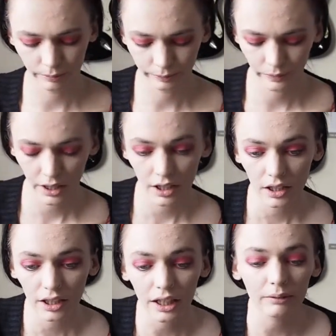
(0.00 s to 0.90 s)

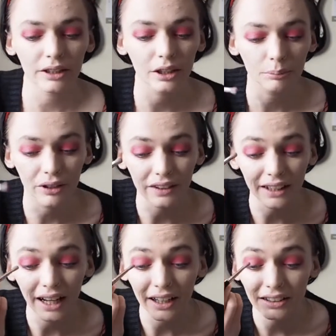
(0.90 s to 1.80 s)
And I'm going to put
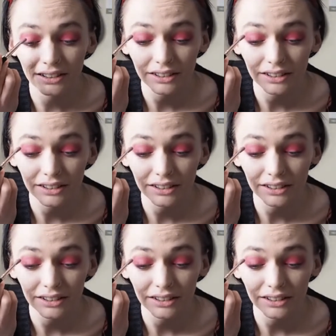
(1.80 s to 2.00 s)
that